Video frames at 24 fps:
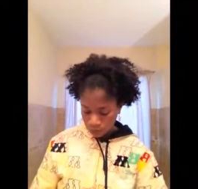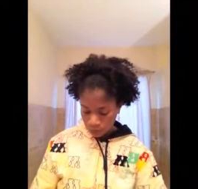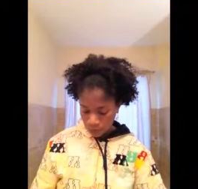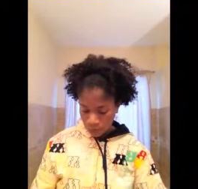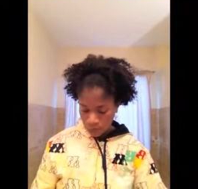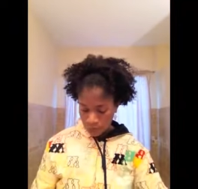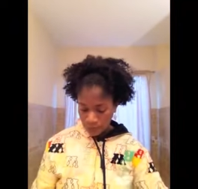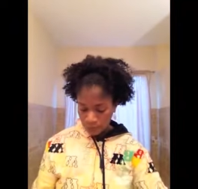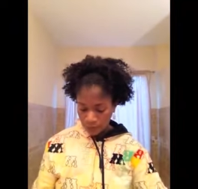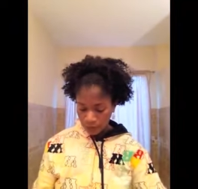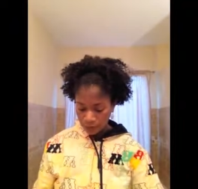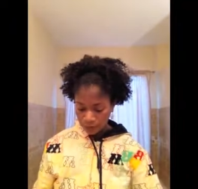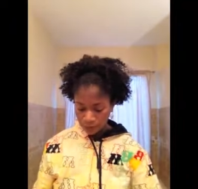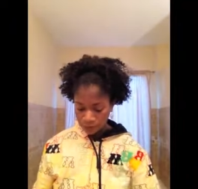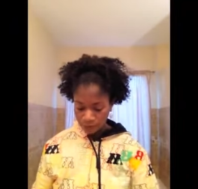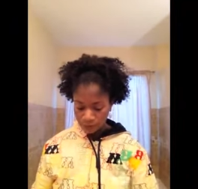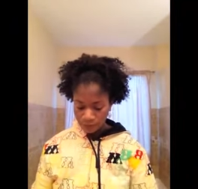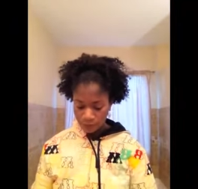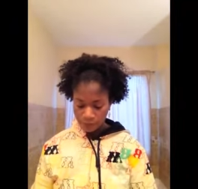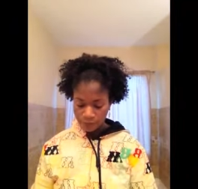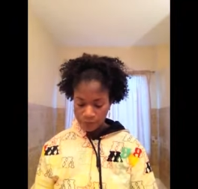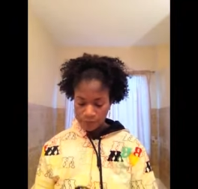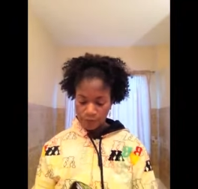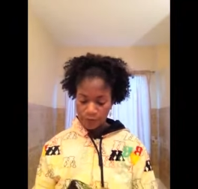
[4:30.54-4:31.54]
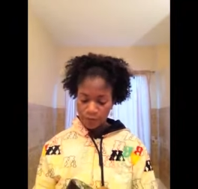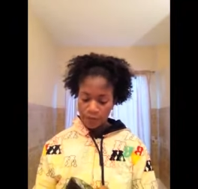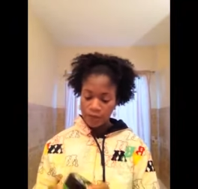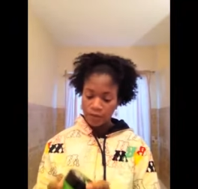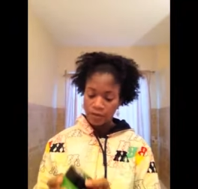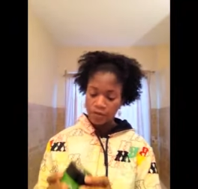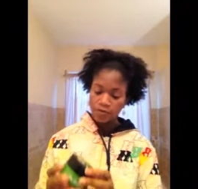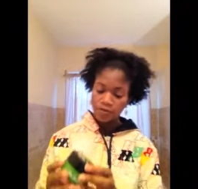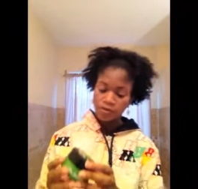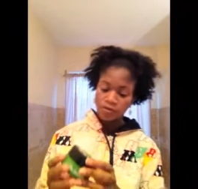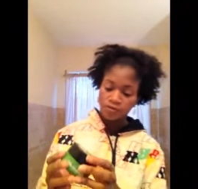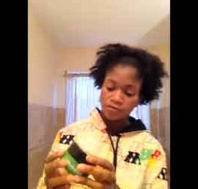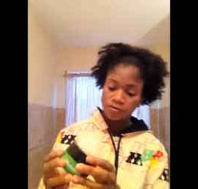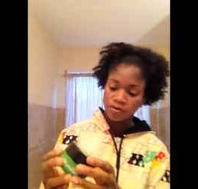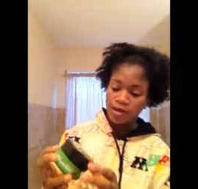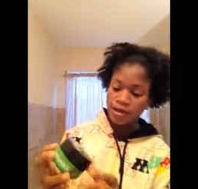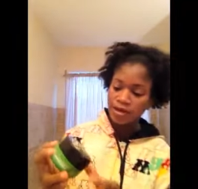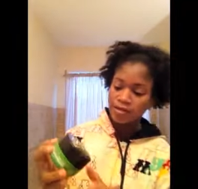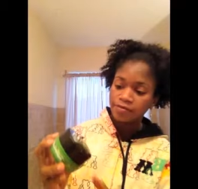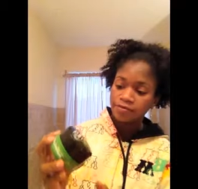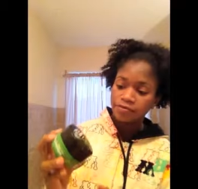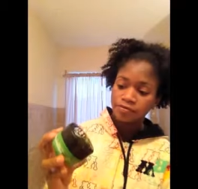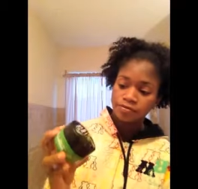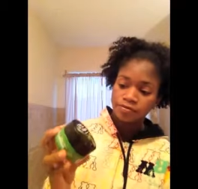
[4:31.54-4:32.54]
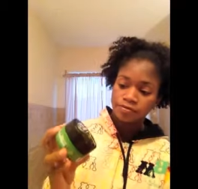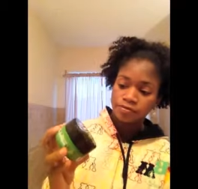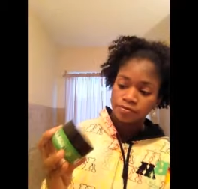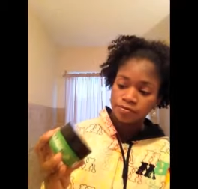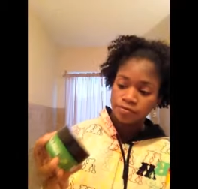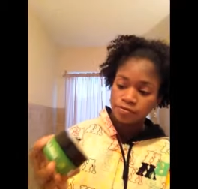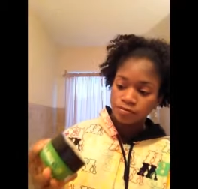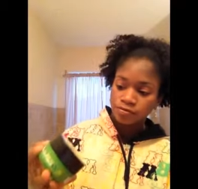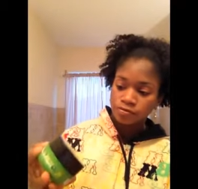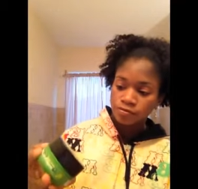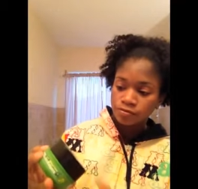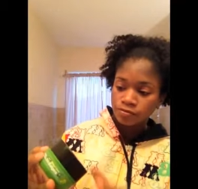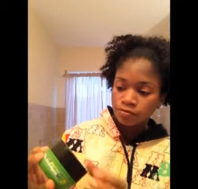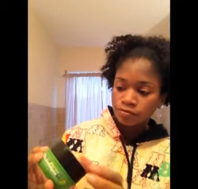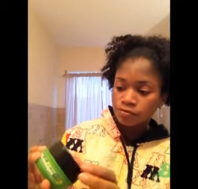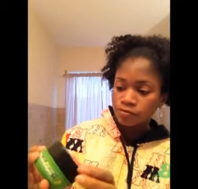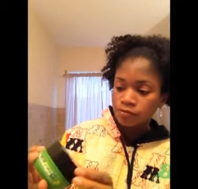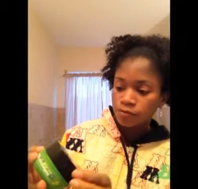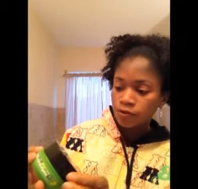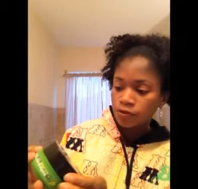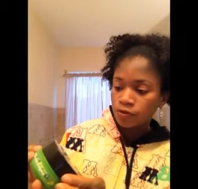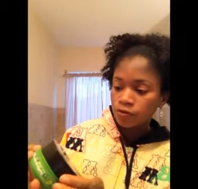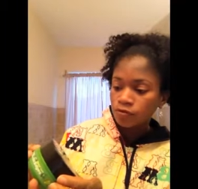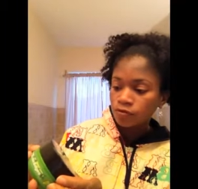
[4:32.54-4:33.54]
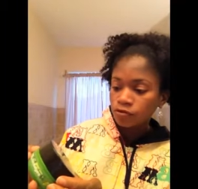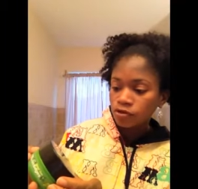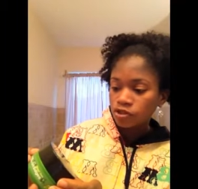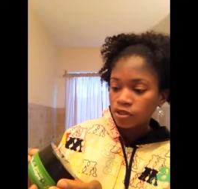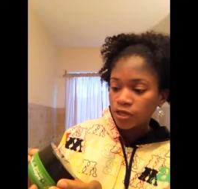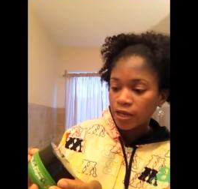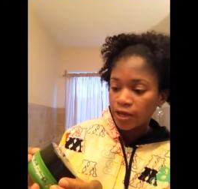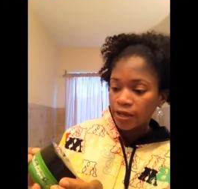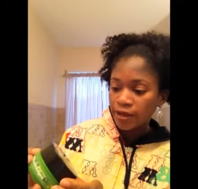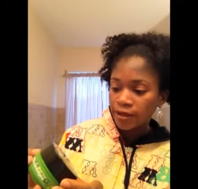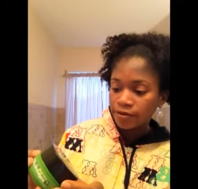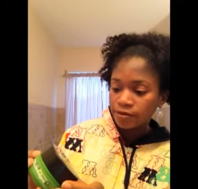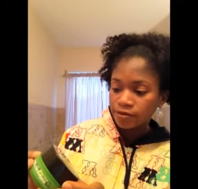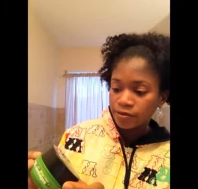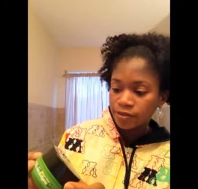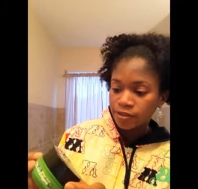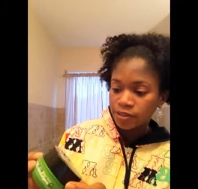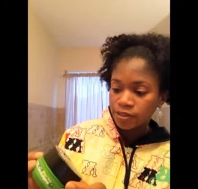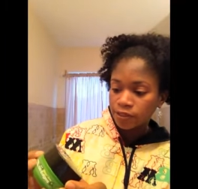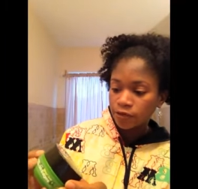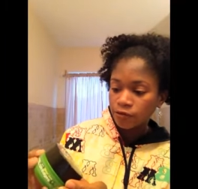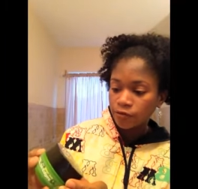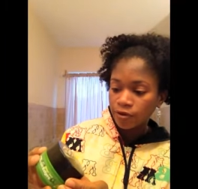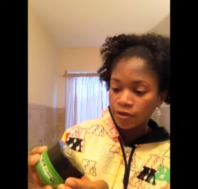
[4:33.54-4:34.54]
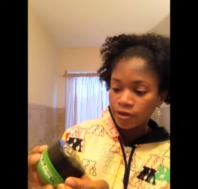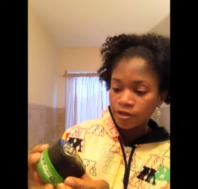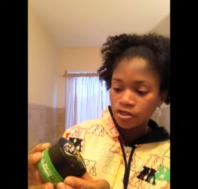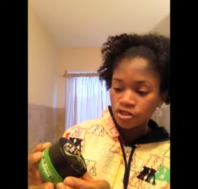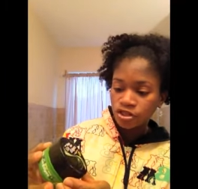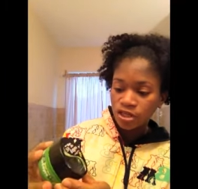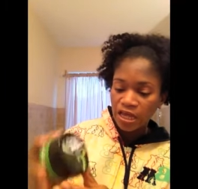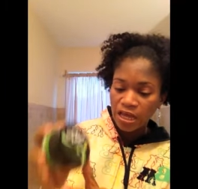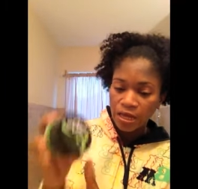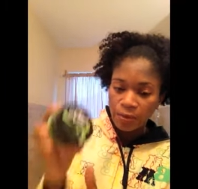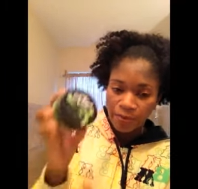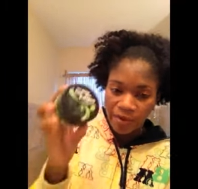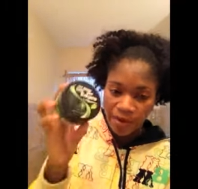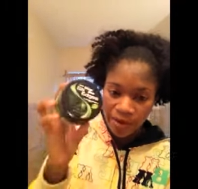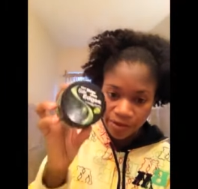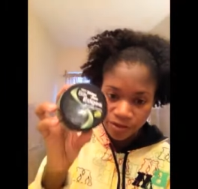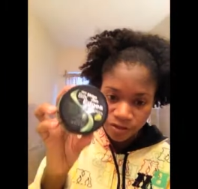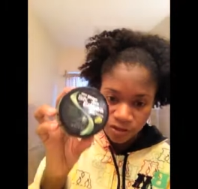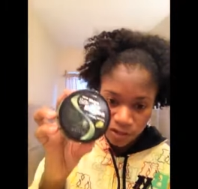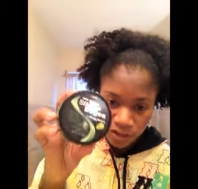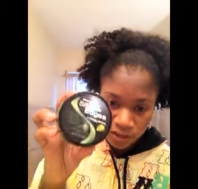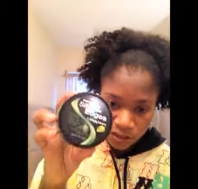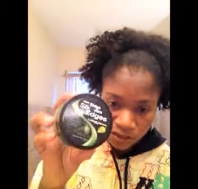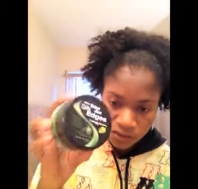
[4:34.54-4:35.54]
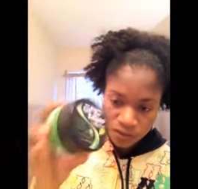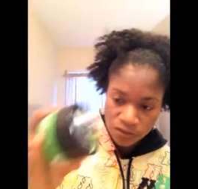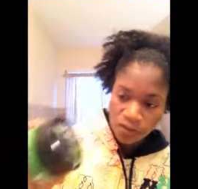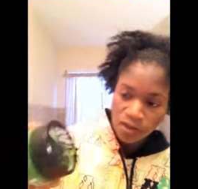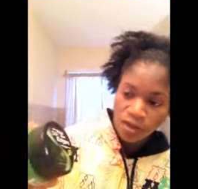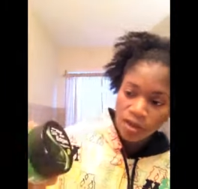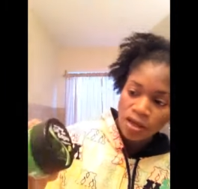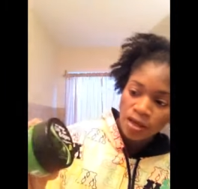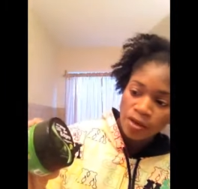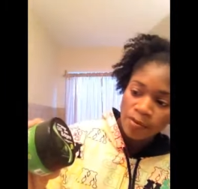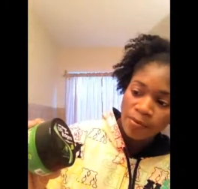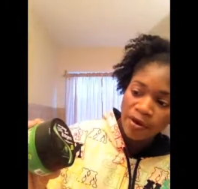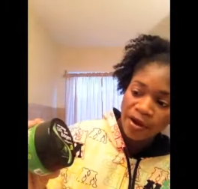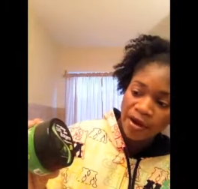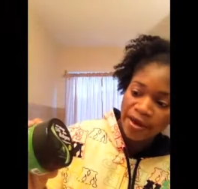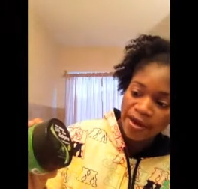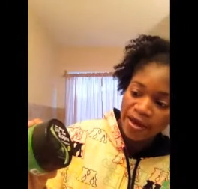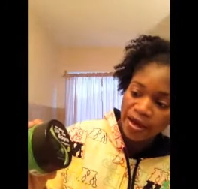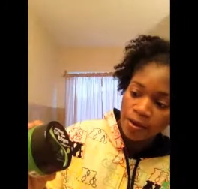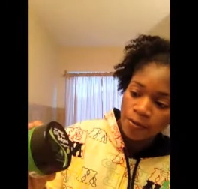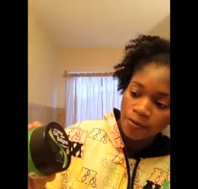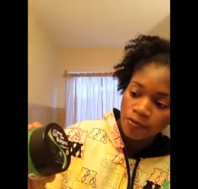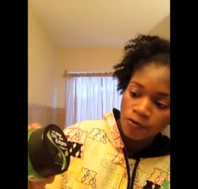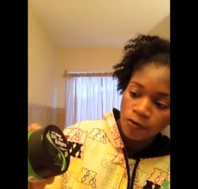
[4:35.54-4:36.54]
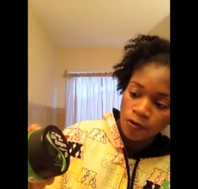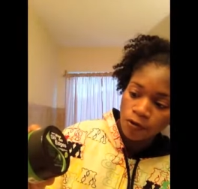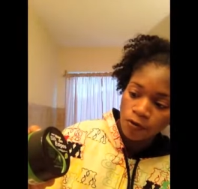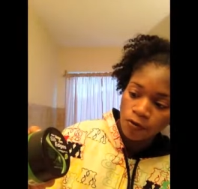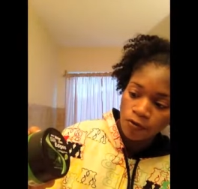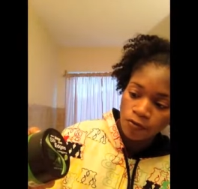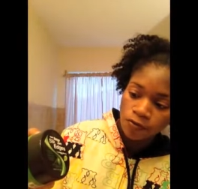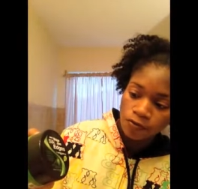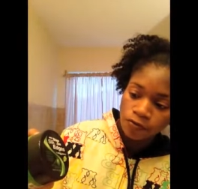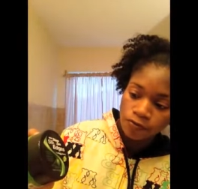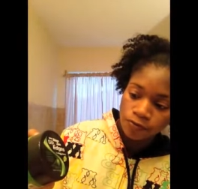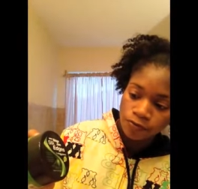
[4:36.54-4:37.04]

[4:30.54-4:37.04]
And I also got New Shine Silk and Jam Edges by Ampro.